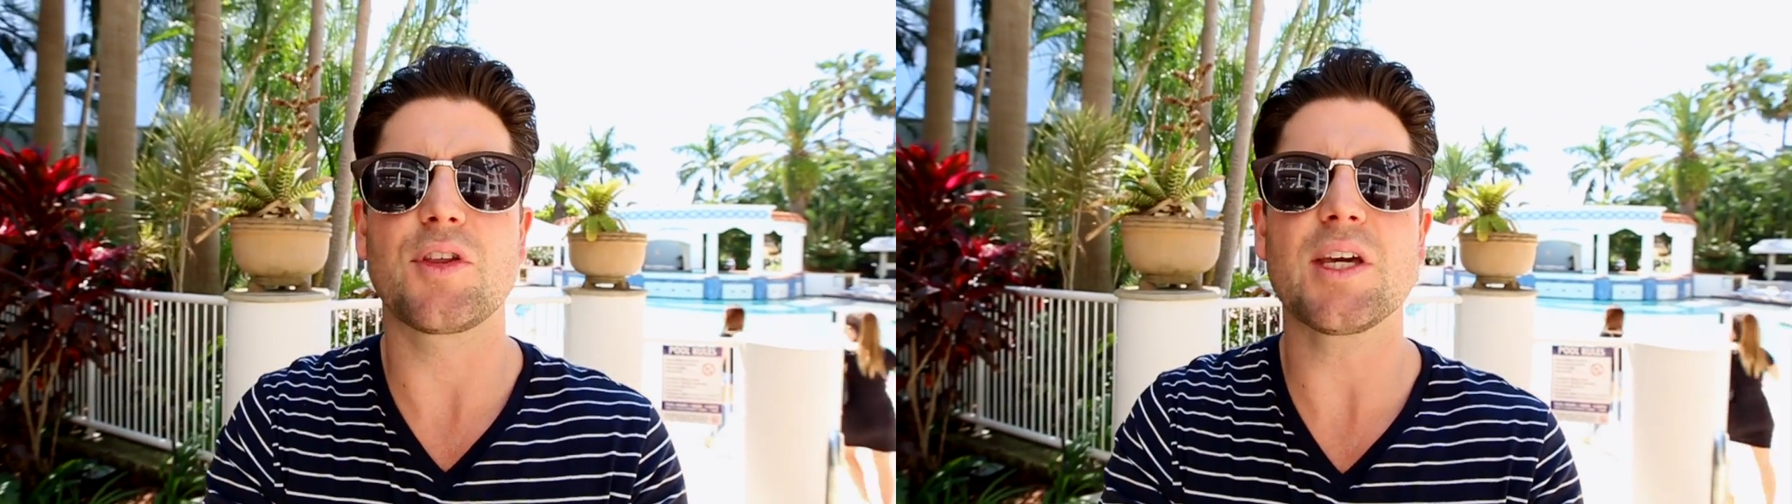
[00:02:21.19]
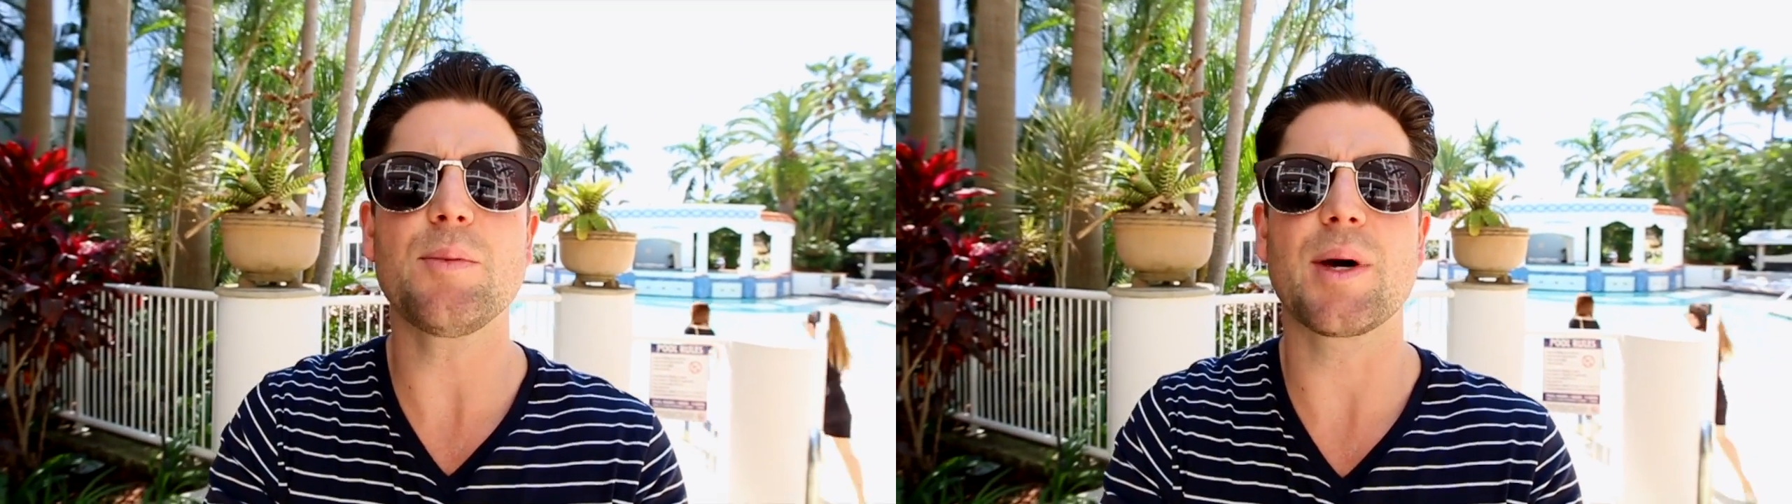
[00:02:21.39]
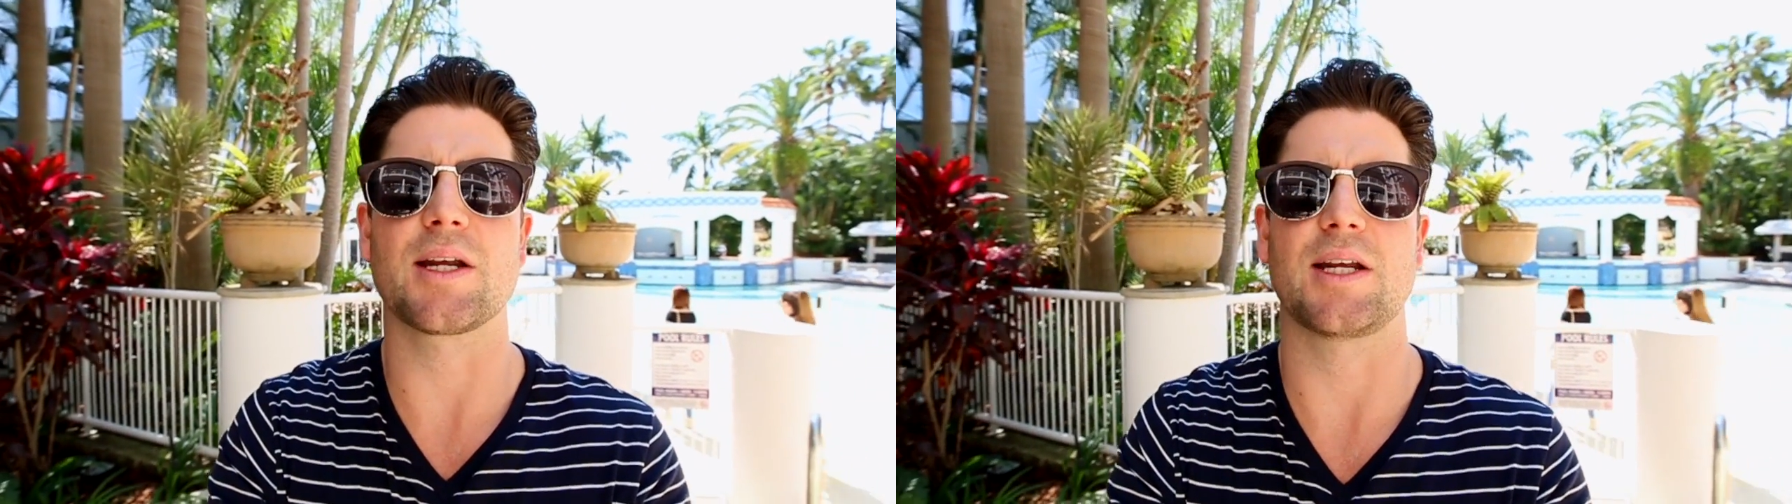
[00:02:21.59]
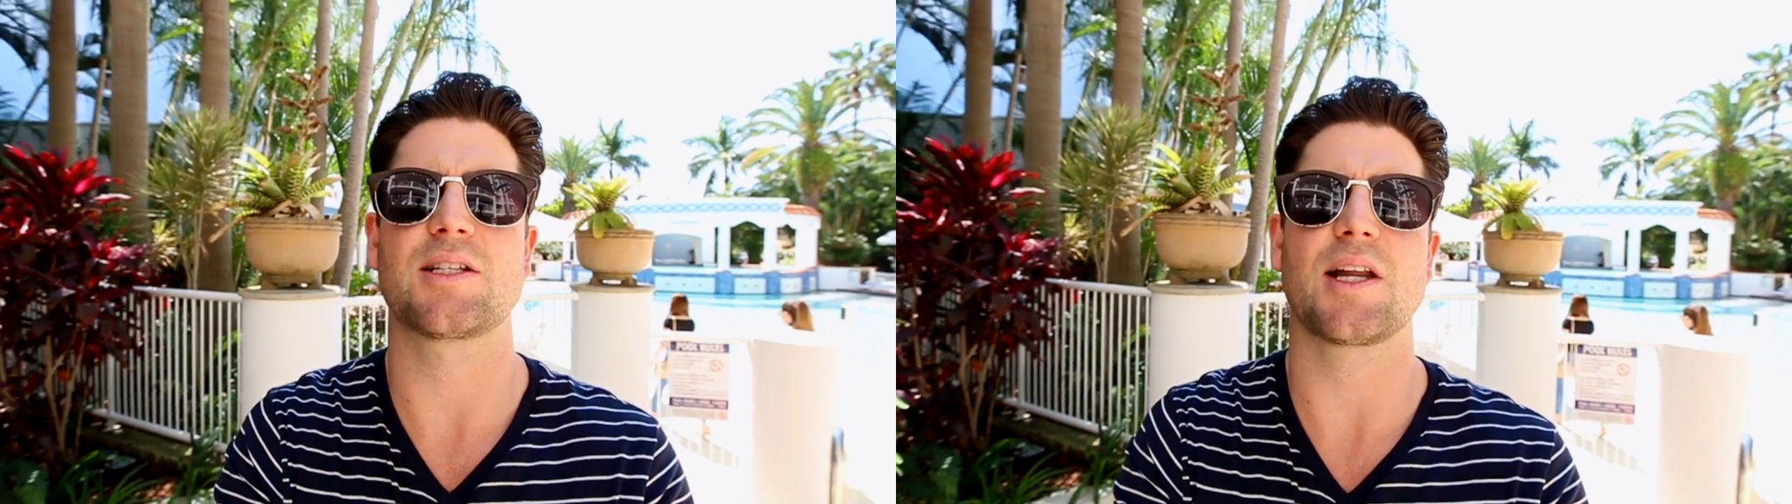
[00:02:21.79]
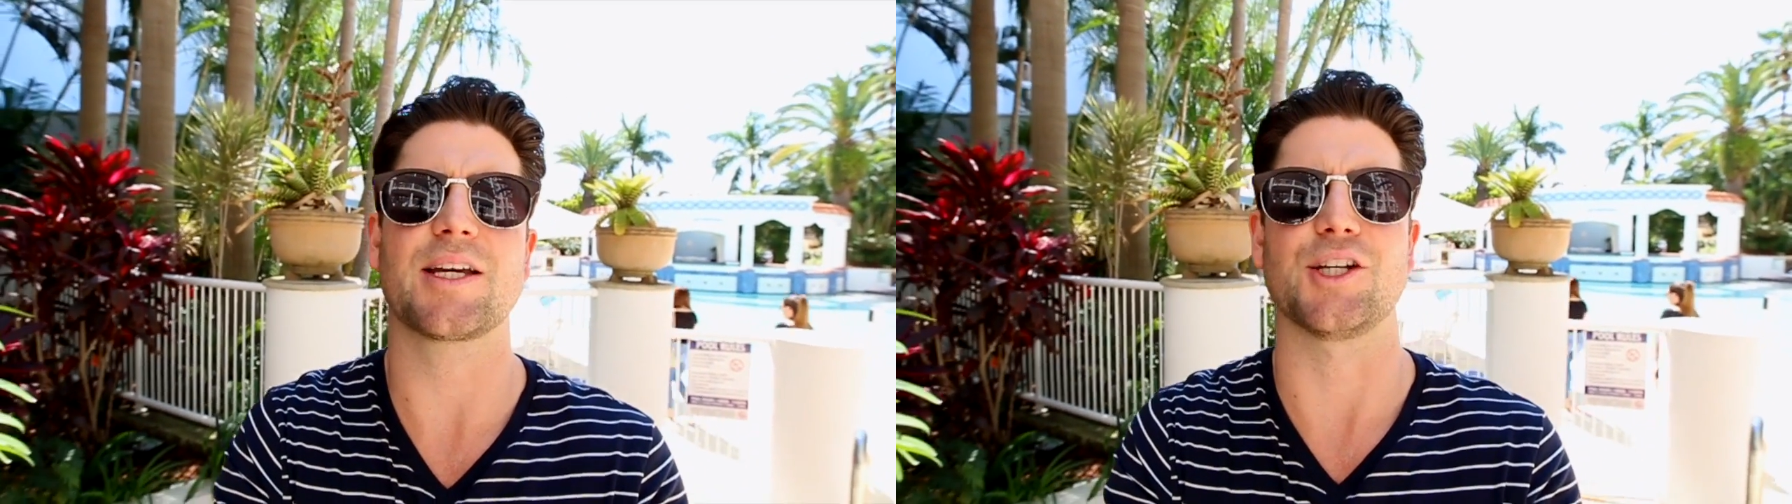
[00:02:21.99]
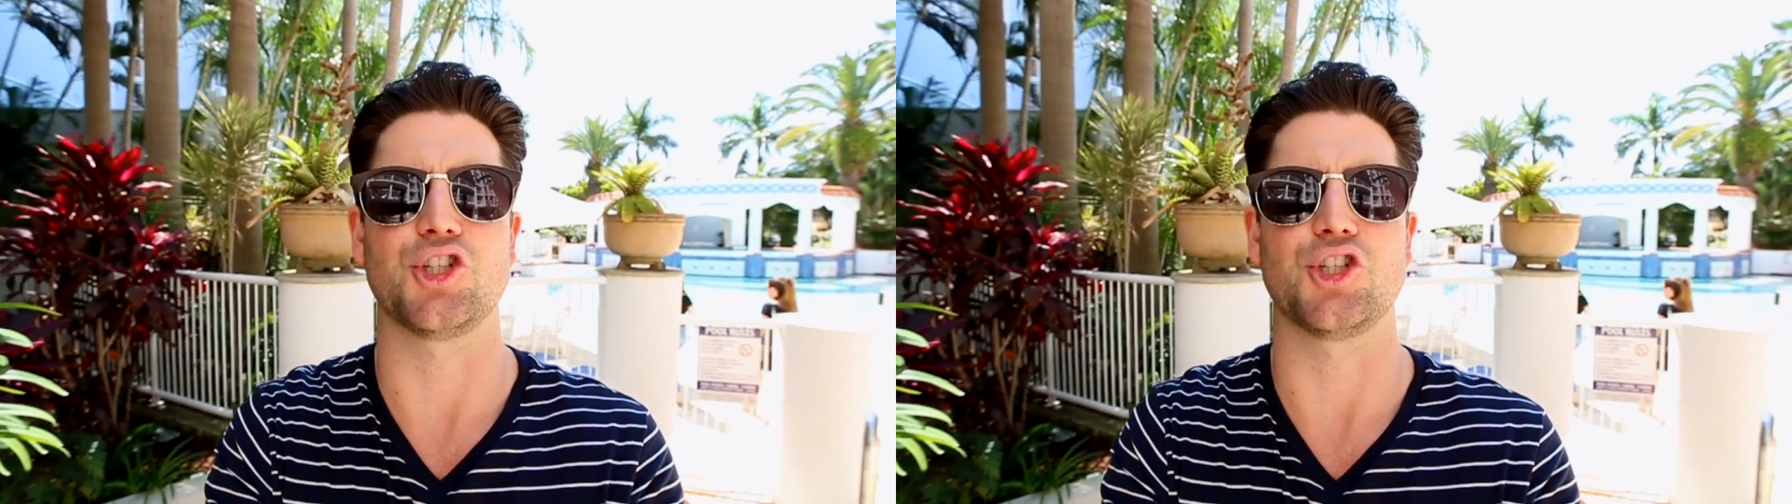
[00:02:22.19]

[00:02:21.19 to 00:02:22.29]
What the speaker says: Think about it, it's like a